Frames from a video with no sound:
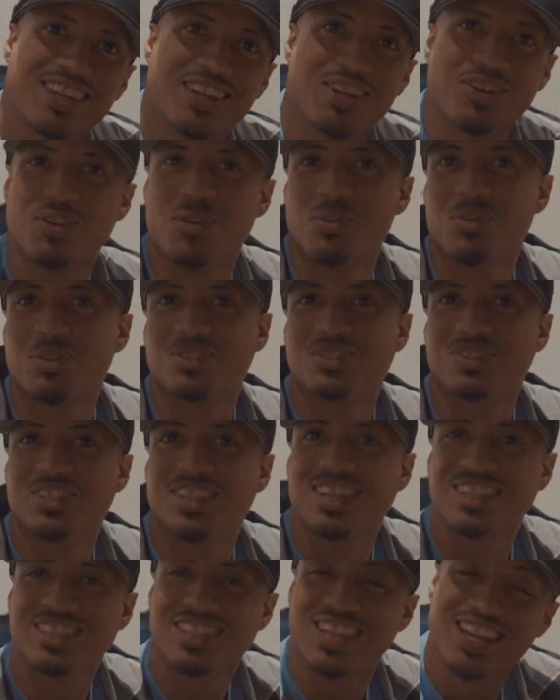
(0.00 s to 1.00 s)
I don't know if he's doing it
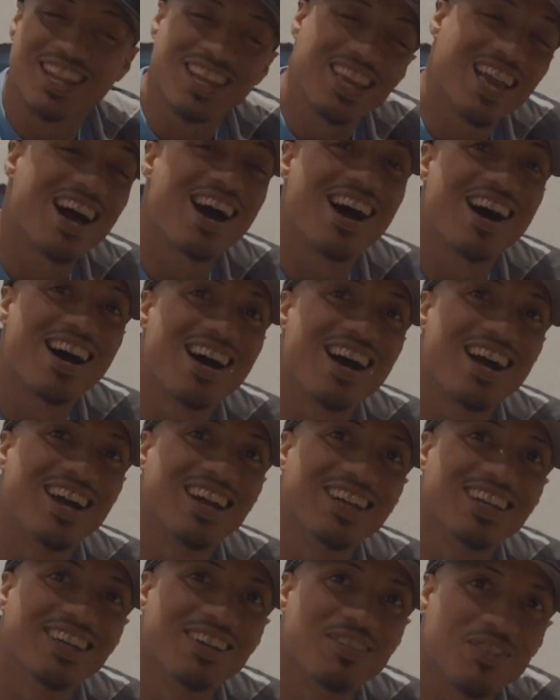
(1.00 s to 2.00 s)
like that, like,
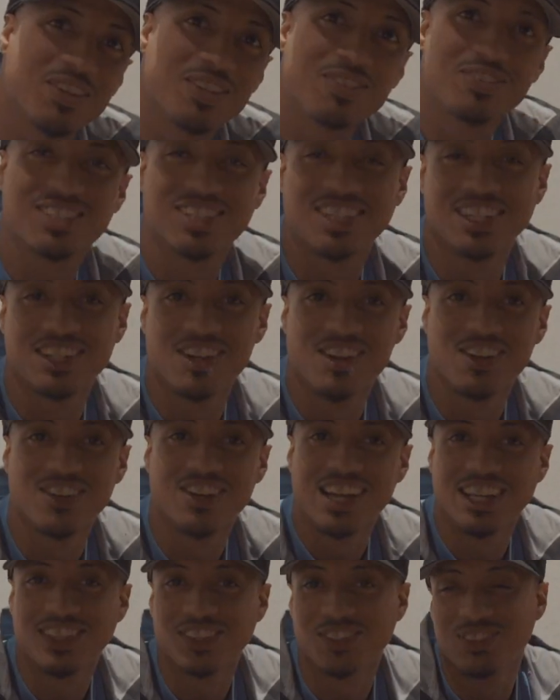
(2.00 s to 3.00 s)
hi, my name is Lilo,
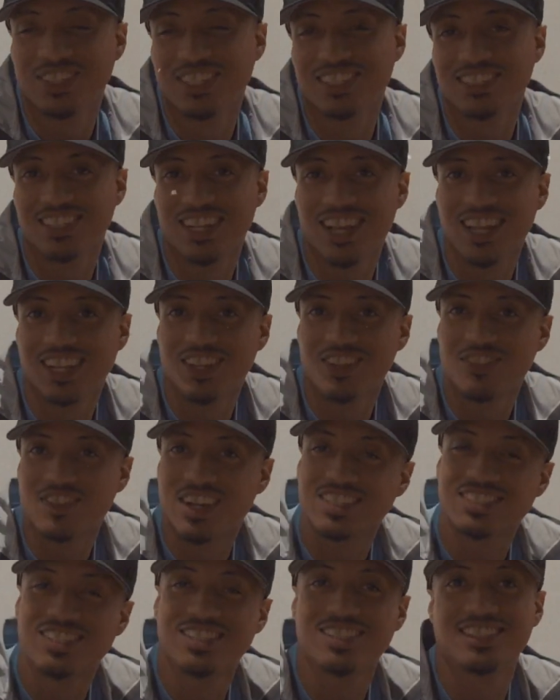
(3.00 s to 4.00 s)
and the reason I love
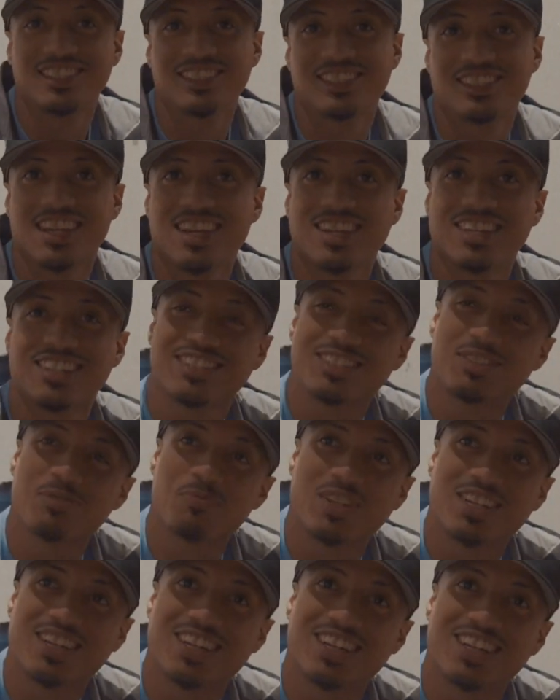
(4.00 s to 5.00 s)
ITT Tech is
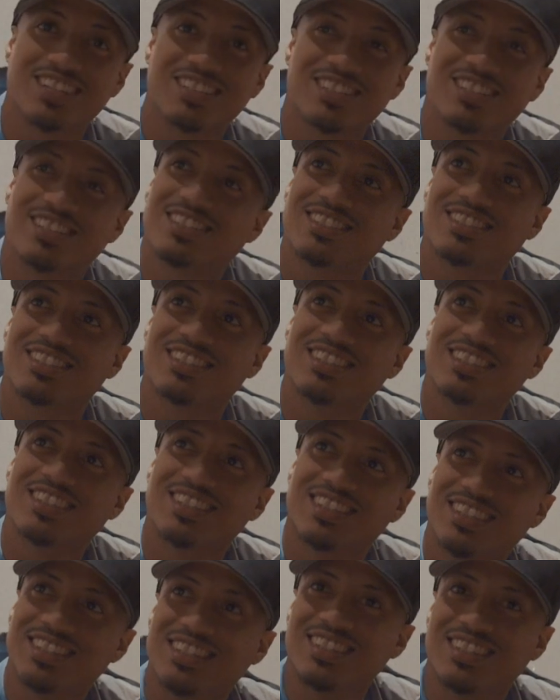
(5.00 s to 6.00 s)
because
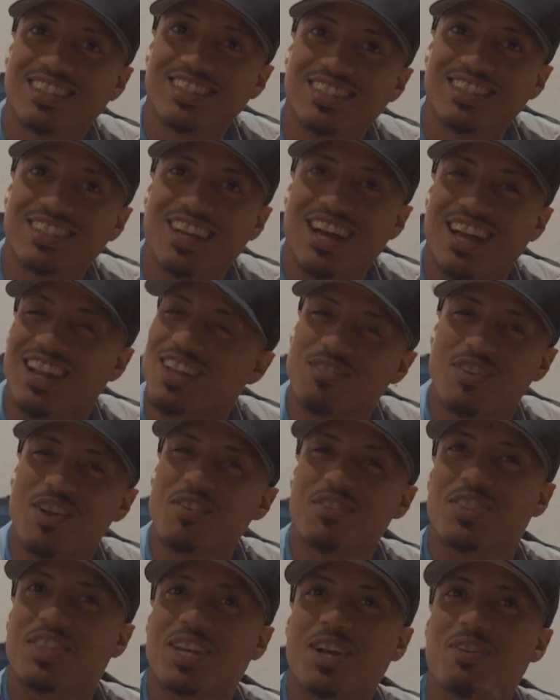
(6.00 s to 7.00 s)
I love
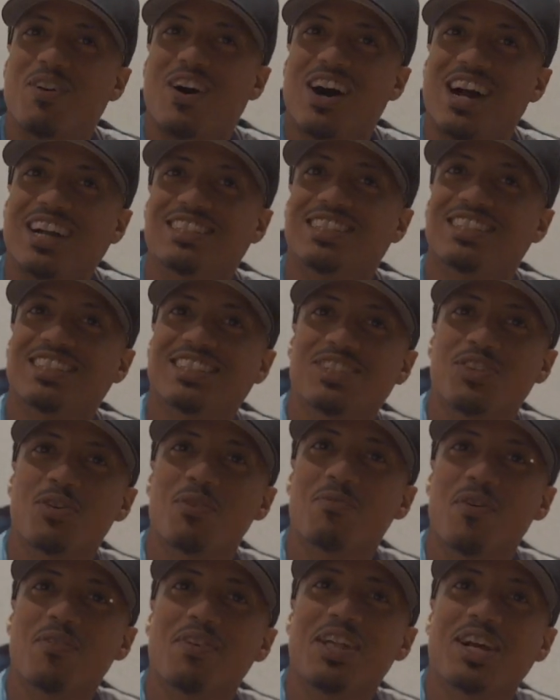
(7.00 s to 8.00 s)
everything about ITT. You
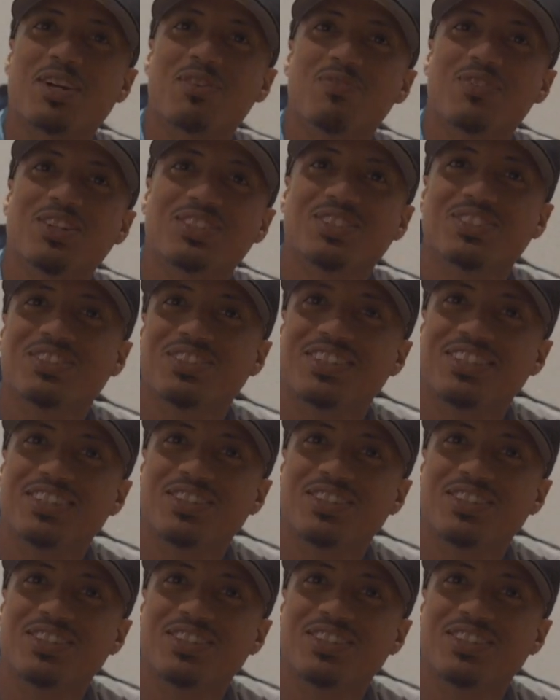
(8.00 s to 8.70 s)
remember that commercial?